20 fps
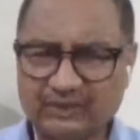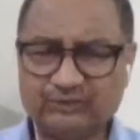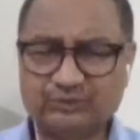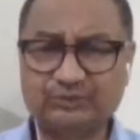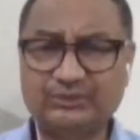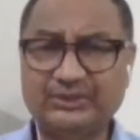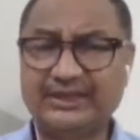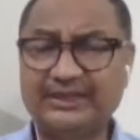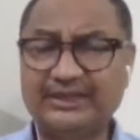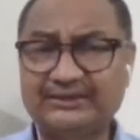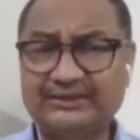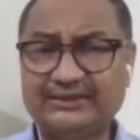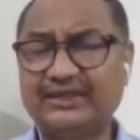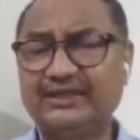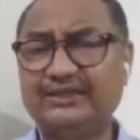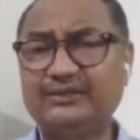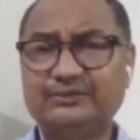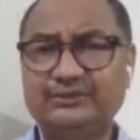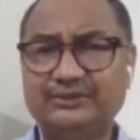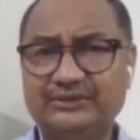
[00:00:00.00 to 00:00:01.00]
to the
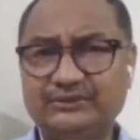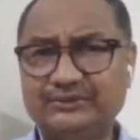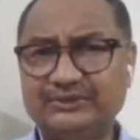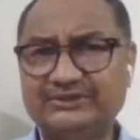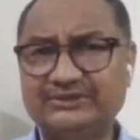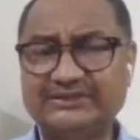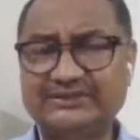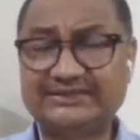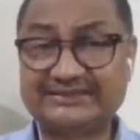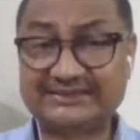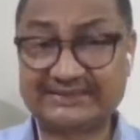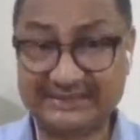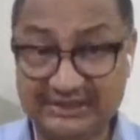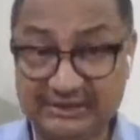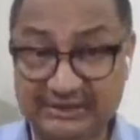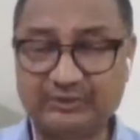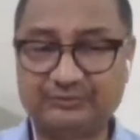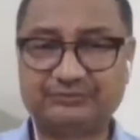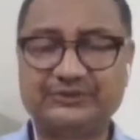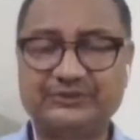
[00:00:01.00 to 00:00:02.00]
entire, you can, you can say,
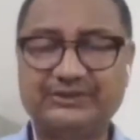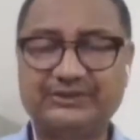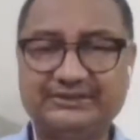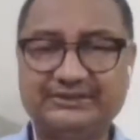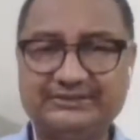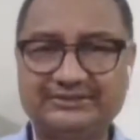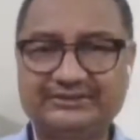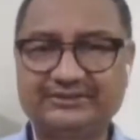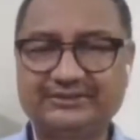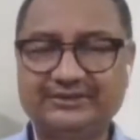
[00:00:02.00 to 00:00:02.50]
scheme of things.